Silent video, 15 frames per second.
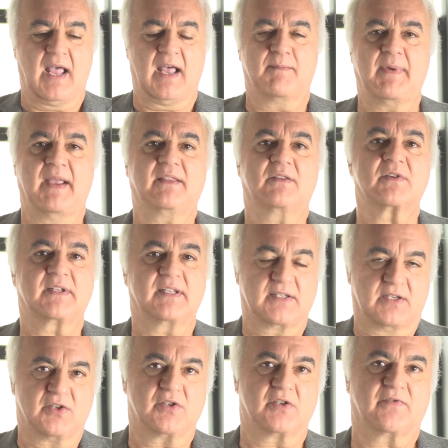and make those
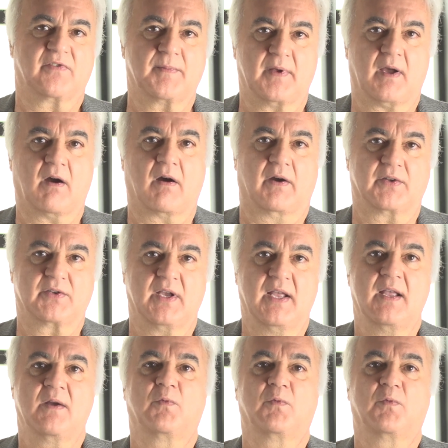decisions from the heart,